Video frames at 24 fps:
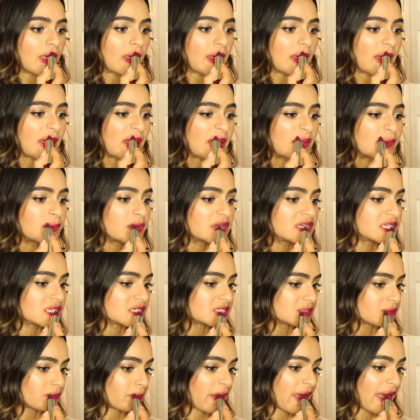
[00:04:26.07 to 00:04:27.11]
I would
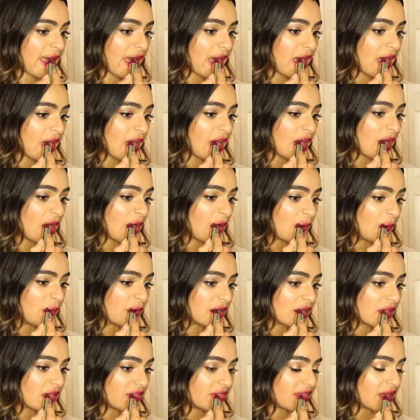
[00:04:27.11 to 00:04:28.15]
just
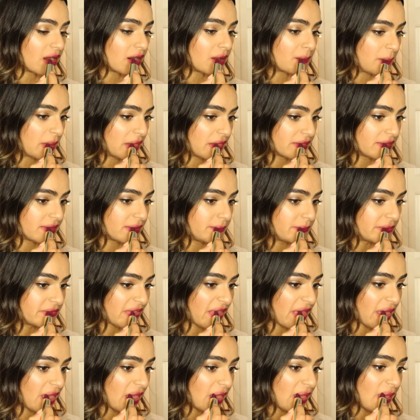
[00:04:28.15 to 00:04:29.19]
pound that on my lips
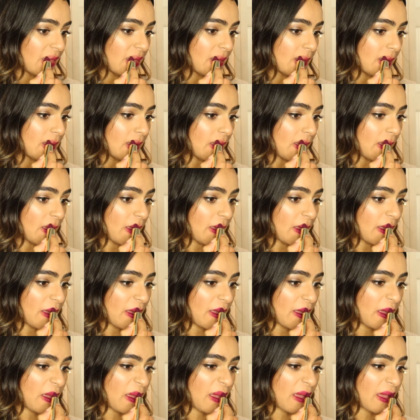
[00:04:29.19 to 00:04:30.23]

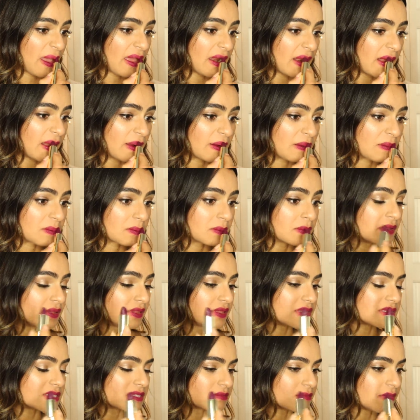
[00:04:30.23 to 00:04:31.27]
and it
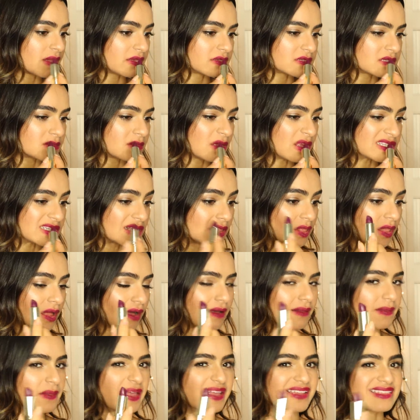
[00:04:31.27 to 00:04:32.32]
really it smells a
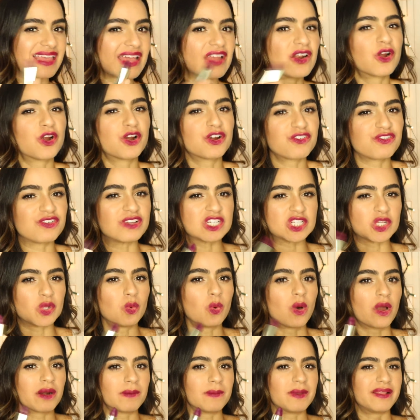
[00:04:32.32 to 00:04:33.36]
lot like that artificial
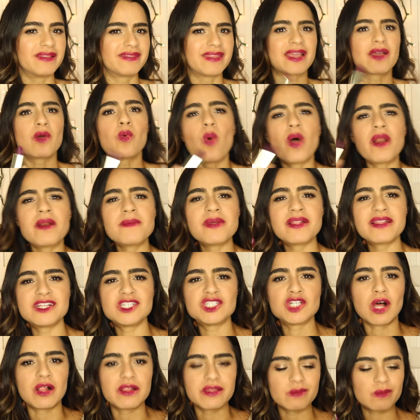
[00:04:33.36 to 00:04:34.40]
watermelon like a watermelon
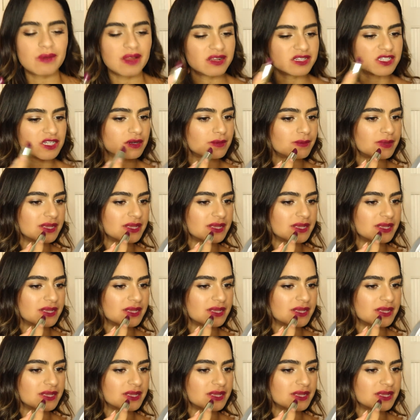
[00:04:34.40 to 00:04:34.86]
Jolly Rancher